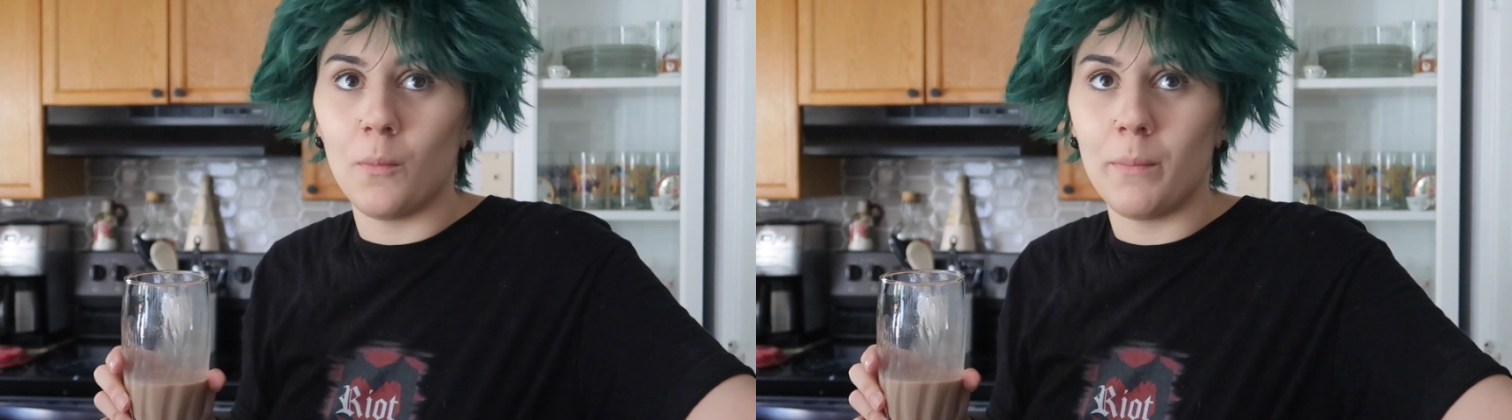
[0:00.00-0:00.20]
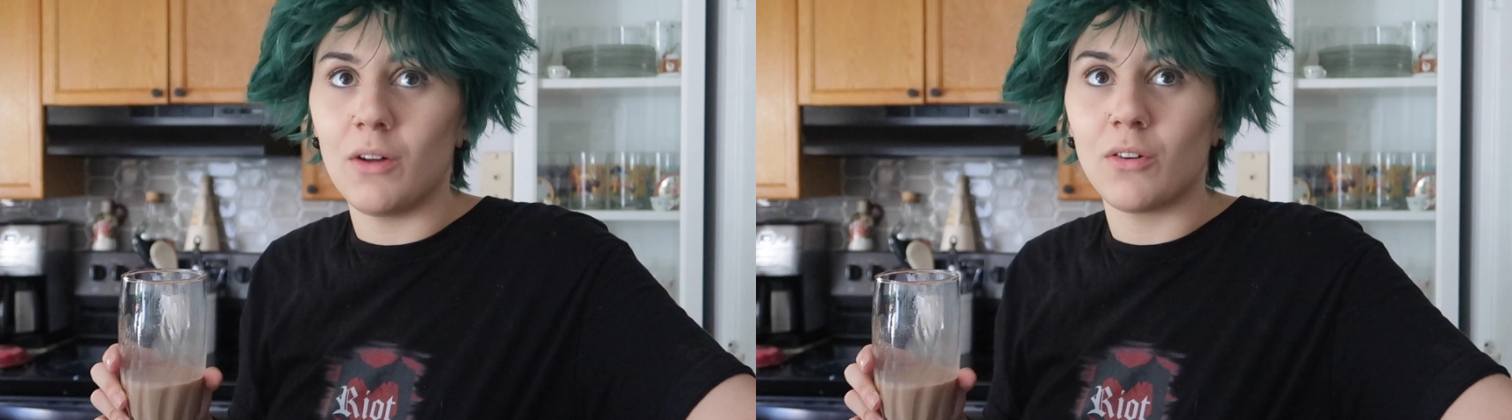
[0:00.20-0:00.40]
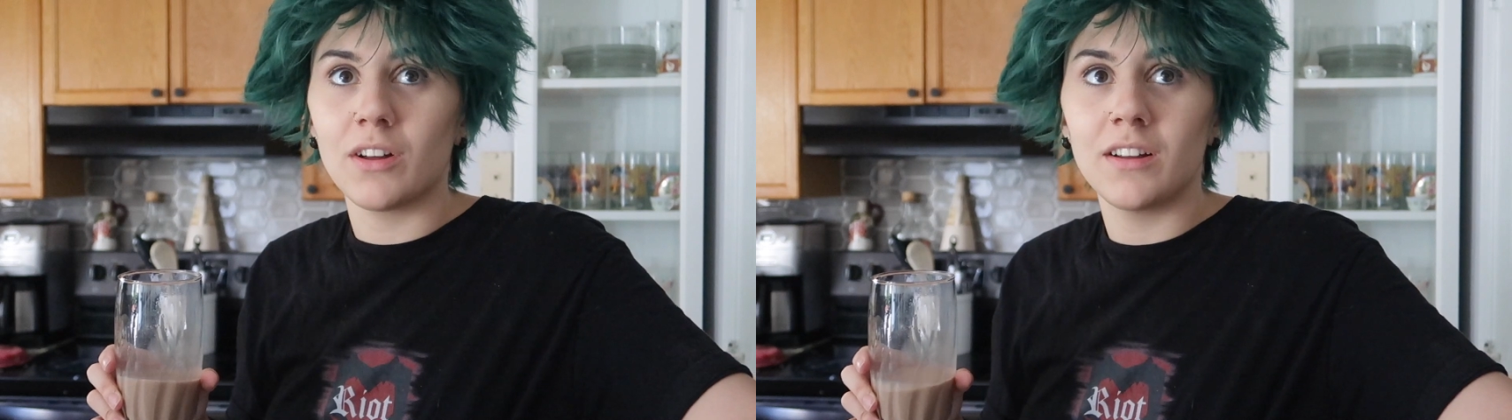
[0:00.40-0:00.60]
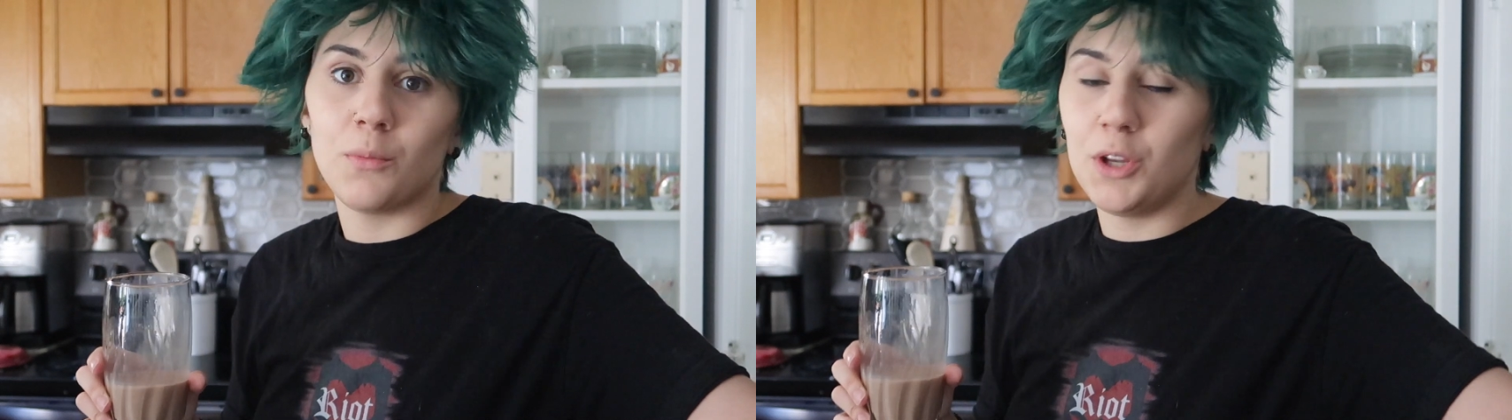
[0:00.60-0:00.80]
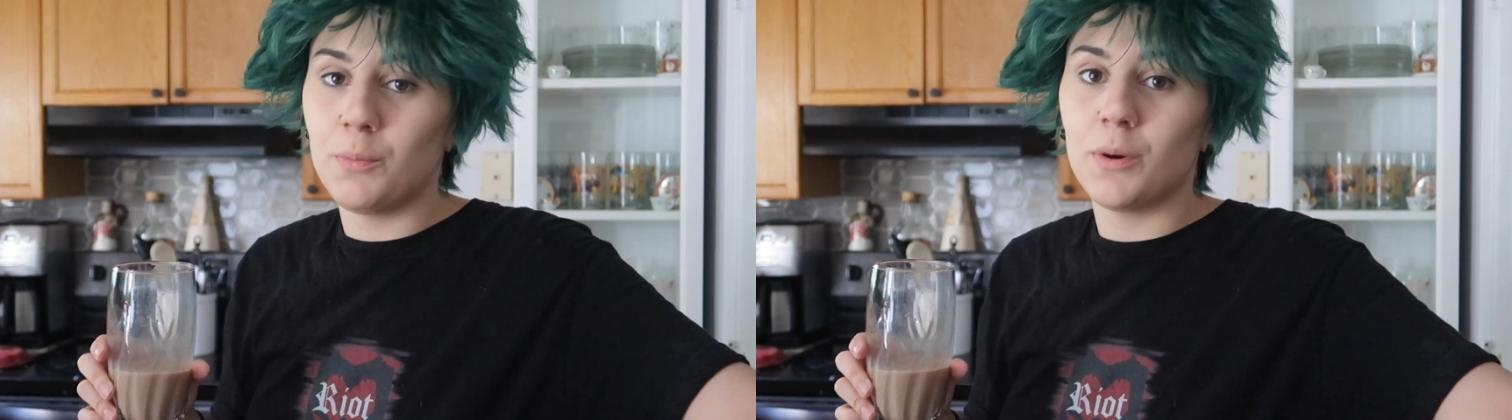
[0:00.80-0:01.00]
milk.
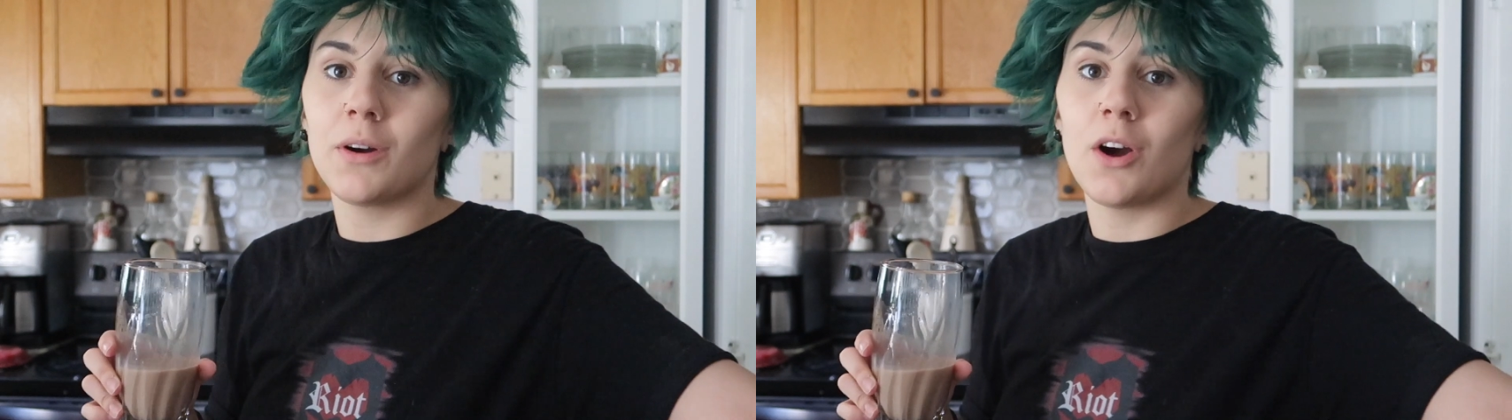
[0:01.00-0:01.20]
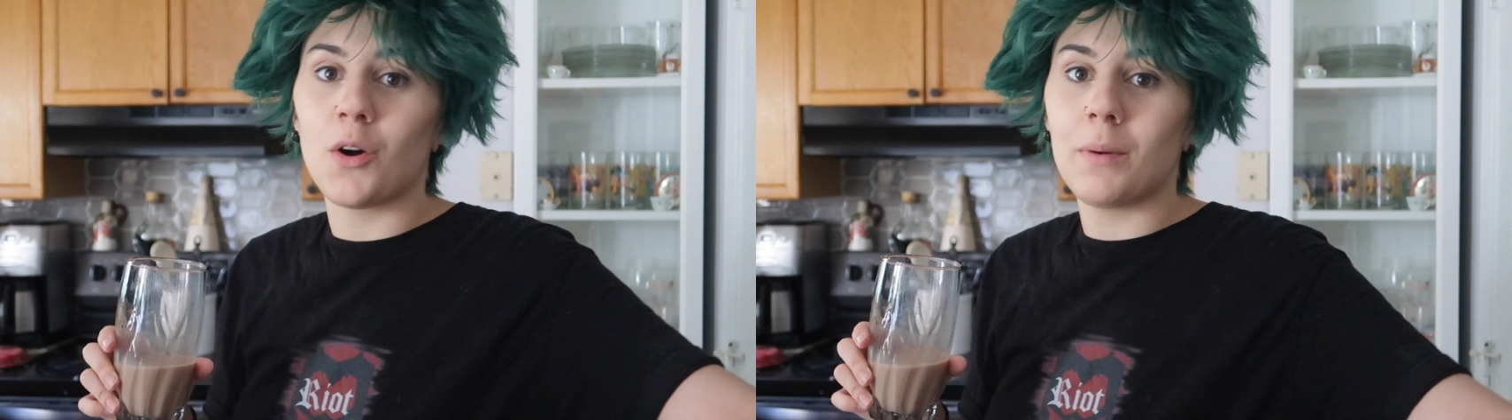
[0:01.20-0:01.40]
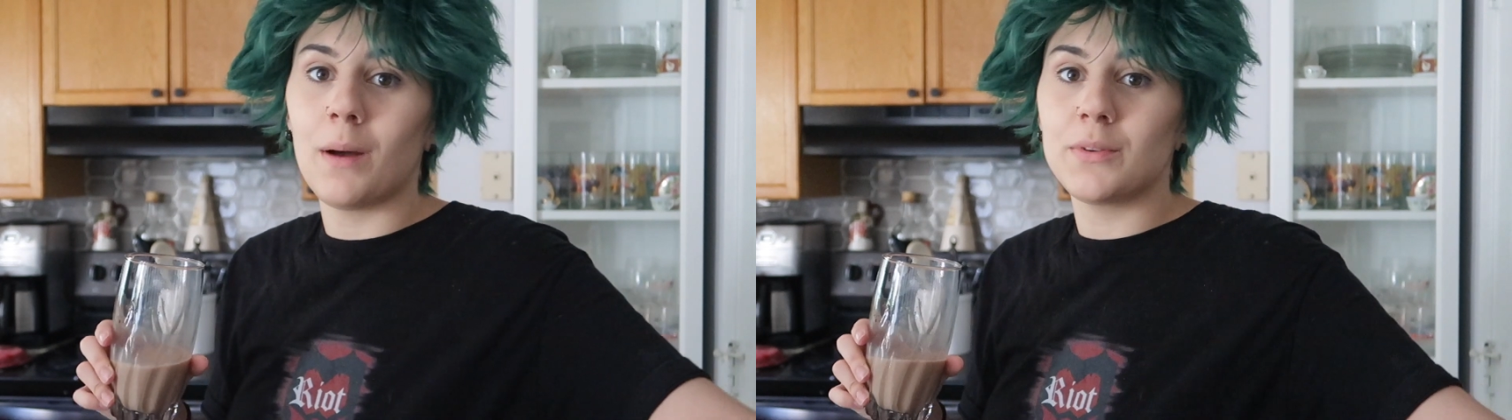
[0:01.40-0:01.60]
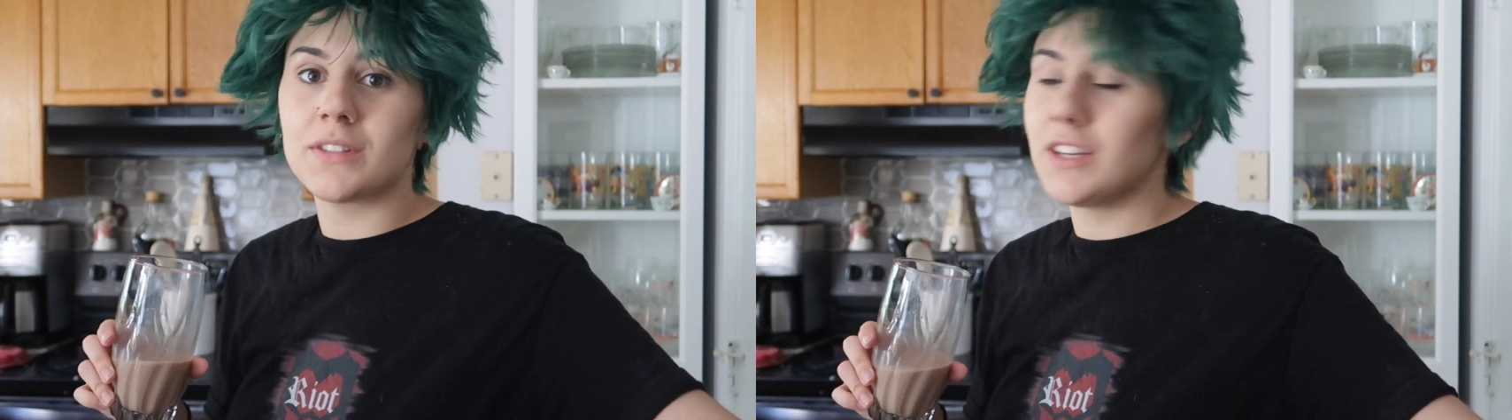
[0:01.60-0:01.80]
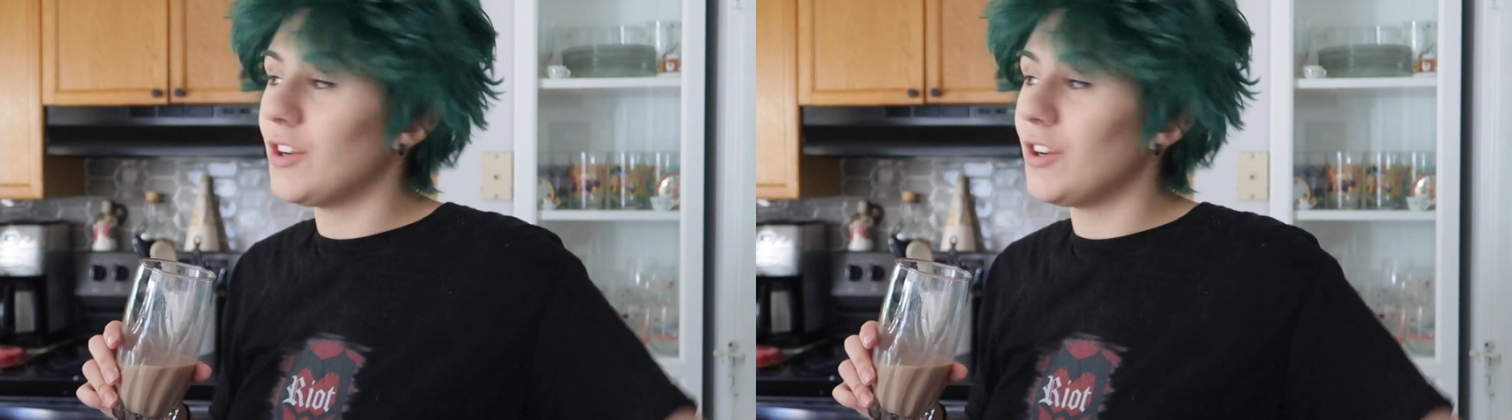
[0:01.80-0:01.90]
When you put cocoa pebbles in